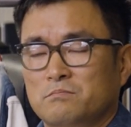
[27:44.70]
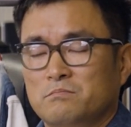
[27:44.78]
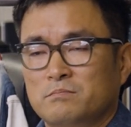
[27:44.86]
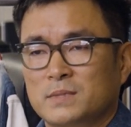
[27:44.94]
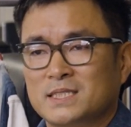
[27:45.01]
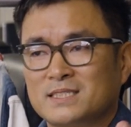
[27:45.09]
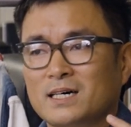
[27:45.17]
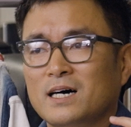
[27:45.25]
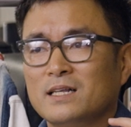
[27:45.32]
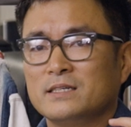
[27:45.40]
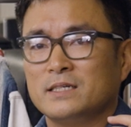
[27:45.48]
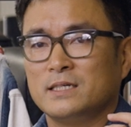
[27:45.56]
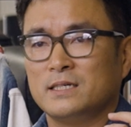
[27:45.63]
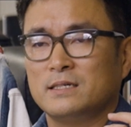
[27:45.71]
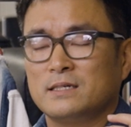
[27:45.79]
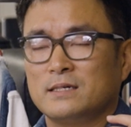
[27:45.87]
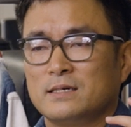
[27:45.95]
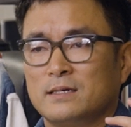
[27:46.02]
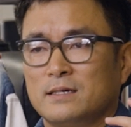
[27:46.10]

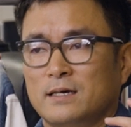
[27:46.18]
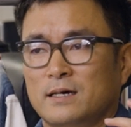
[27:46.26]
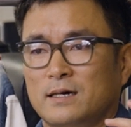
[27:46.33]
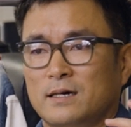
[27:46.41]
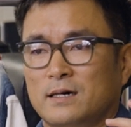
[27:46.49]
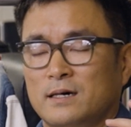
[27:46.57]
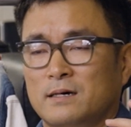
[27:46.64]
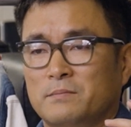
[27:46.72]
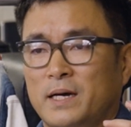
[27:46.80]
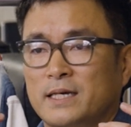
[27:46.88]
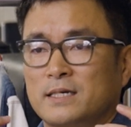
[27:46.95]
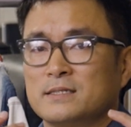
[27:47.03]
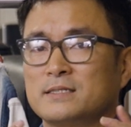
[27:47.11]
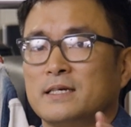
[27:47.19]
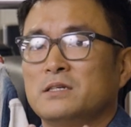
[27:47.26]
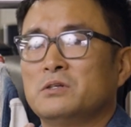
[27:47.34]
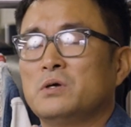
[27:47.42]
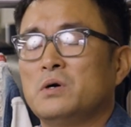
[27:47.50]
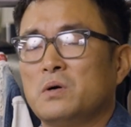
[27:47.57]
mentality, I could say
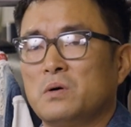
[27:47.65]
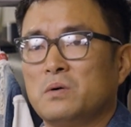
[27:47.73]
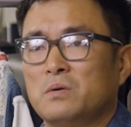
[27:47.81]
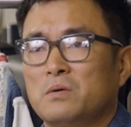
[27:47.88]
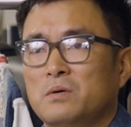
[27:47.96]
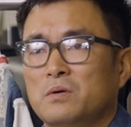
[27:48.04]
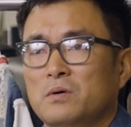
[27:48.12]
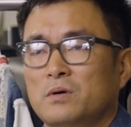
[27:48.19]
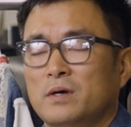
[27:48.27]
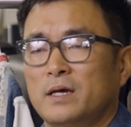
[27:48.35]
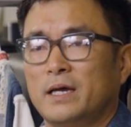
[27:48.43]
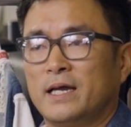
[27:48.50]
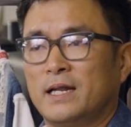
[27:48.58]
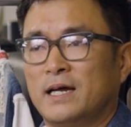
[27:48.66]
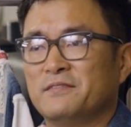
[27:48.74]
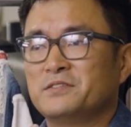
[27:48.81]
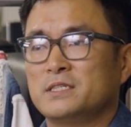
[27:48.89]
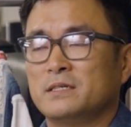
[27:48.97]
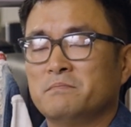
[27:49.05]
no, and
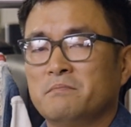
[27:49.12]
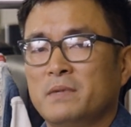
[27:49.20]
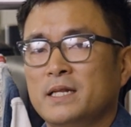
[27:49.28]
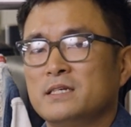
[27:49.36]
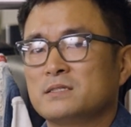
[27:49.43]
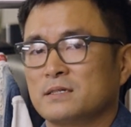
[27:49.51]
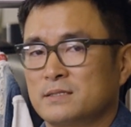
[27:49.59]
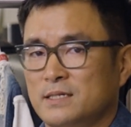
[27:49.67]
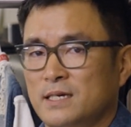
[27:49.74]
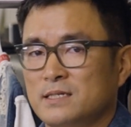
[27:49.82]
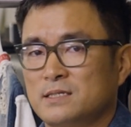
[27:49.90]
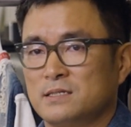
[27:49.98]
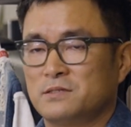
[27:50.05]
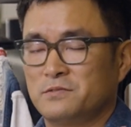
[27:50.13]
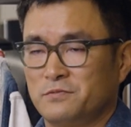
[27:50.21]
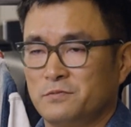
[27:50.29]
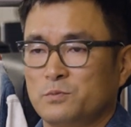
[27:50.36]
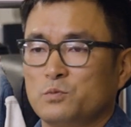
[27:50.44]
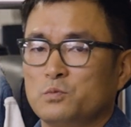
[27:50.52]
I've seen many
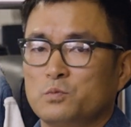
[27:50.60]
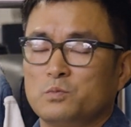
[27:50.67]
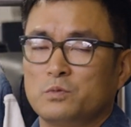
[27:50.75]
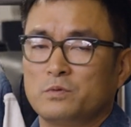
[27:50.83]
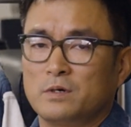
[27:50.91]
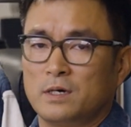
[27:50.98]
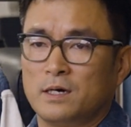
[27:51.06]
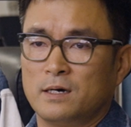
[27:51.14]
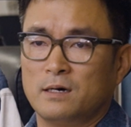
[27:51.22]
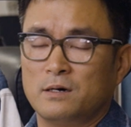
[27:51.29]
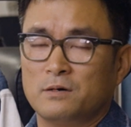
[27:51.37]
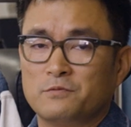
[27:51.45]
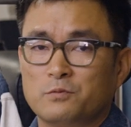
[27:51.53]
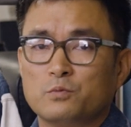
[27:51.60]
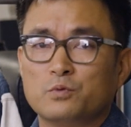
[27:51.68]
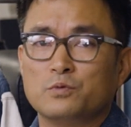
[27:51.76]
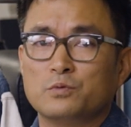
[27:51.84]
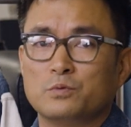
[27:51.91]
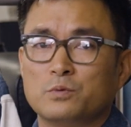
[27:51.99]
successes of
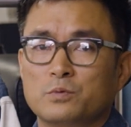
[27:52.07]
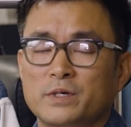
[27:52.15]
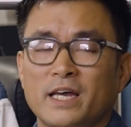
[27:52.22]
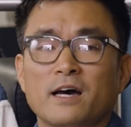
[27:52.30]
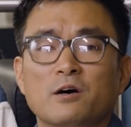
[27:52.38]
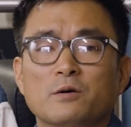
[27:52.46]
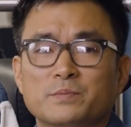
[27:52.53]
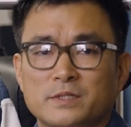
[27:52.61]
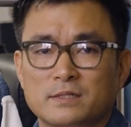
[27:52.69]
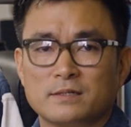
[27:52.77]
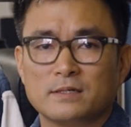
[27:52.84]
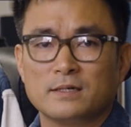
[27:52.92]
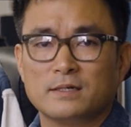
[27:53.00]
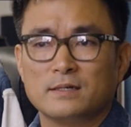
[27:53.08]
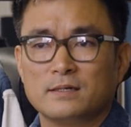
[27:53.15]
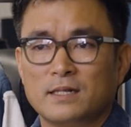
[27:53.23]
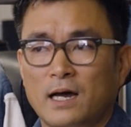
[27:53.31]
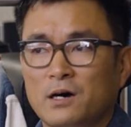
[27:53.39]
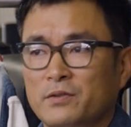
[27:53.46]
who we helped.
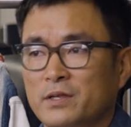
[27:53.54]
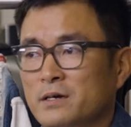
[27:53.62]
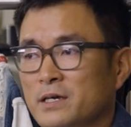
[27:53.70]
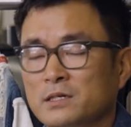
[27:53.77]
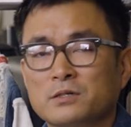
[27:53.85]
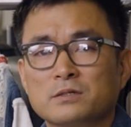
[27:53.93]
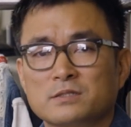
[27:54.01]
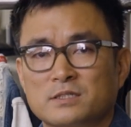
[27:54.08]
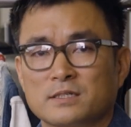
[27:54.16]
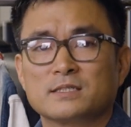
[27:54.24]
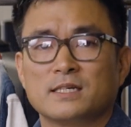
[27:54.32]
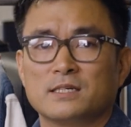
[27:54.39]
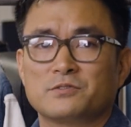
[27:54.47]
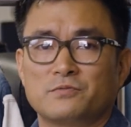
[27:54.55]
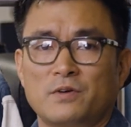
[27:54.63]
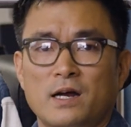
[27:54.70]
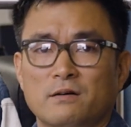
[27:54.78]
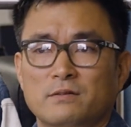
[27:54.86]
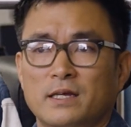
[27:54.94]
Now they're in success
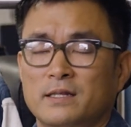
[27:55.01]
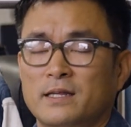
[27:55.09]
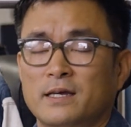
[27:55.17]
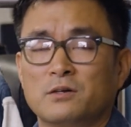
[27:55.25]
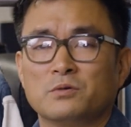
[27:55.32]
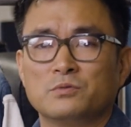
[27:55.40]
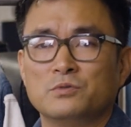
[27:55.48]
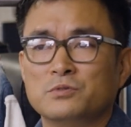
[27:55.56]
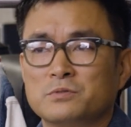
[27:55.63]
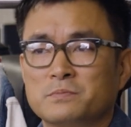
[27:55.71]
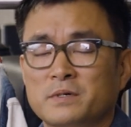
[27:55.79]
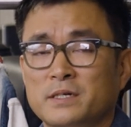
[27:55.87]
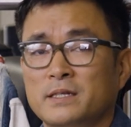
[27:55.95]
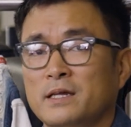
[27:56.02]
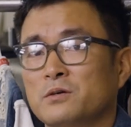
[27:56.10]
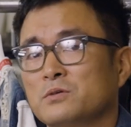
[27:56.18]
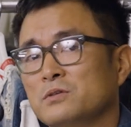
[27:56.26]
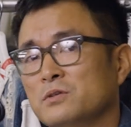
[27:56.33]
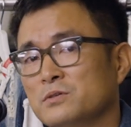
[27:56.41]
route, and they don't lose money, they
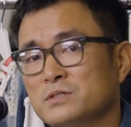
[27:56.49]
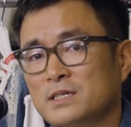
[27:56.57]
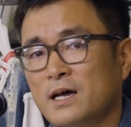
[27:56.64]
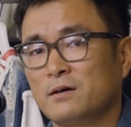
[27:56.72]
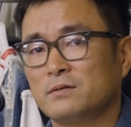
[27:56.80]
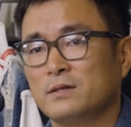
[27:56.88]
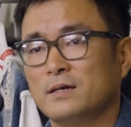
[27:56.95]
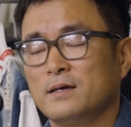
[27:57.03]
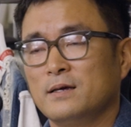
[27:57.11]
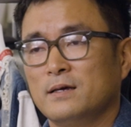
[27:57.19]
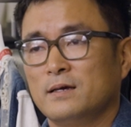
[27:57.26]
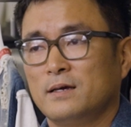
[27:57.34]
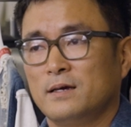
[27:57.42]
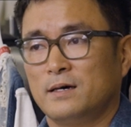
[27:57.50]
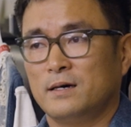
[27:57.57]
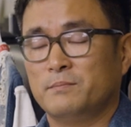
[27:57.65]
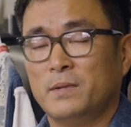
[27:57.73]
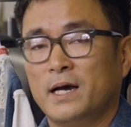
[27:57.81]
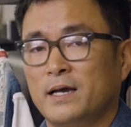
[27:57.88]
don't close down.
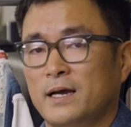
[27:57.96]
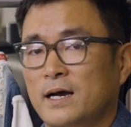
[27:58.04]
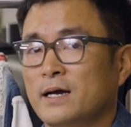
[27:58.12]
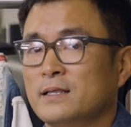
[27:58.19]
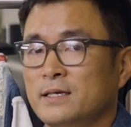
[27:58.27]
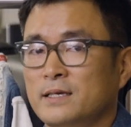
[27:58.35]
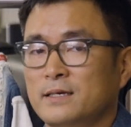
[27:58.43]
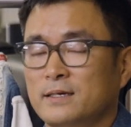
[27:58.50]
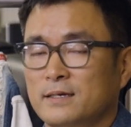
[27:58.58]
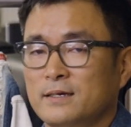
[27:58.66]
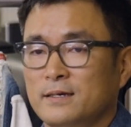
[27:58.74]
I highly